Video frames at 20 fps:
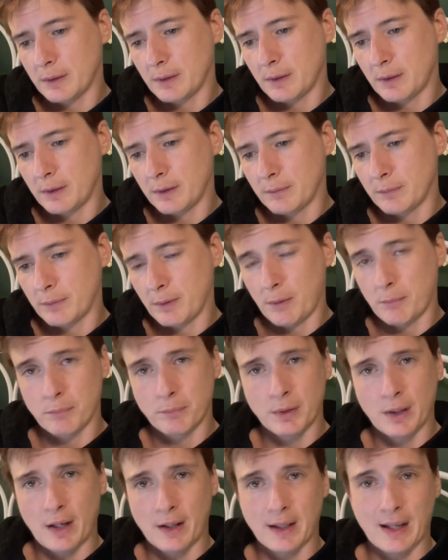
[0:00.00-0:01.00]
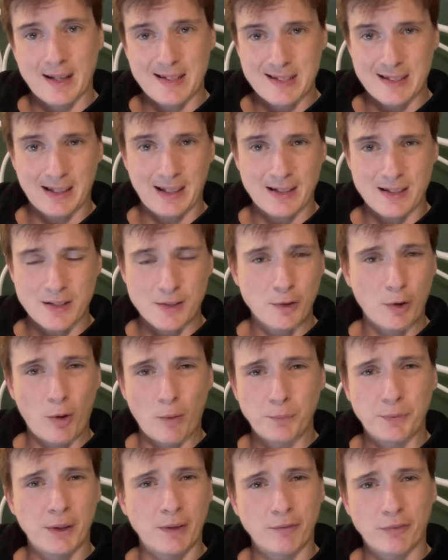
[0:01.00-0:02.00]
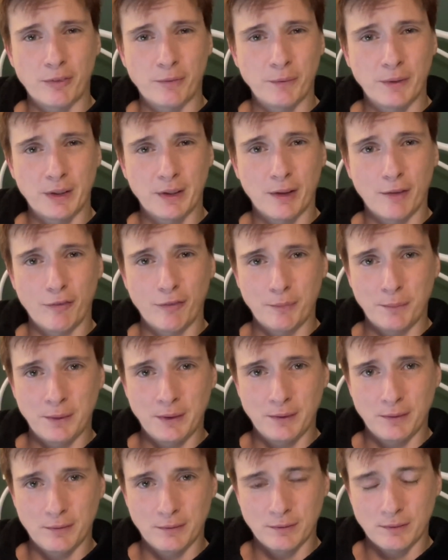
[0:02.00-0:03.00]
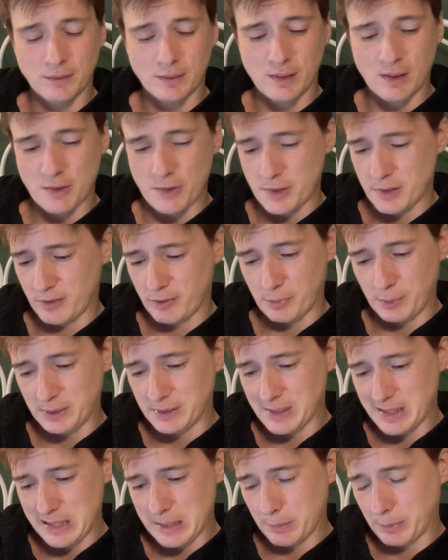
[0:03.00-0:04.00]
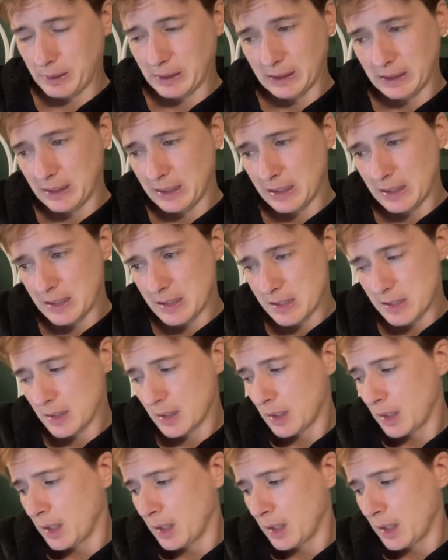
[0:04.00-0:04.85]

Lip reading: I guess it gets topped up from the government because of my disabilities.